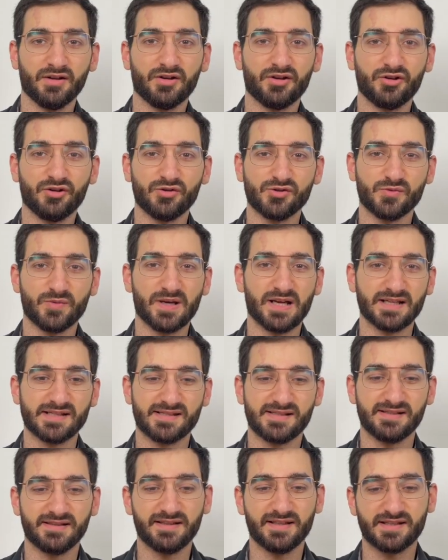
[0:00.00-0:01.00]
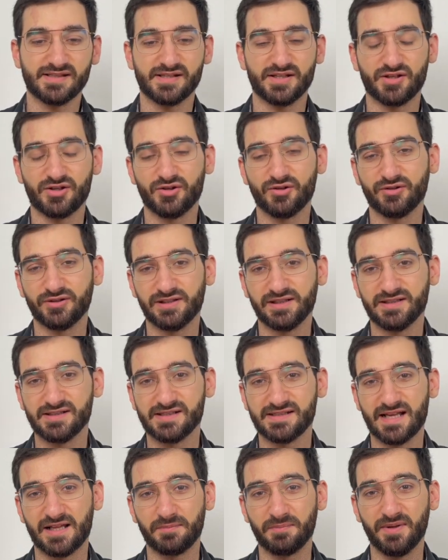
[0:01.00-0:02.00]
news, we got Citi Securities
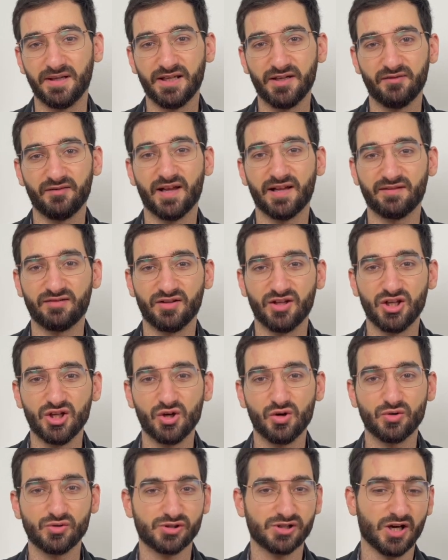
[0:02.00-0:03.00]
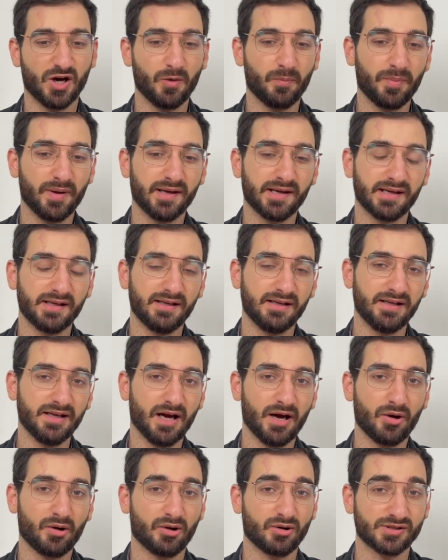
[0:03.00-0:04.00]
that believe that NIO, Xpeng and Li
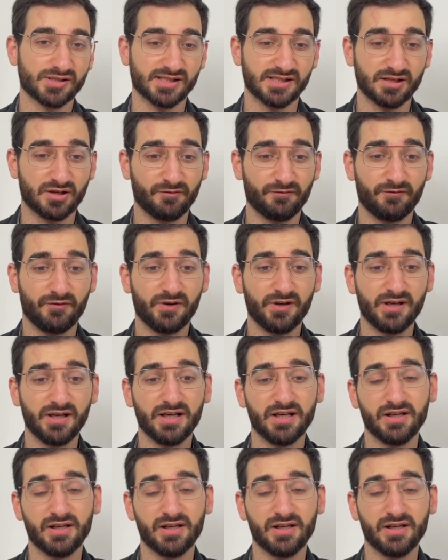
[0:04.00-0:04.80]
Auto are severely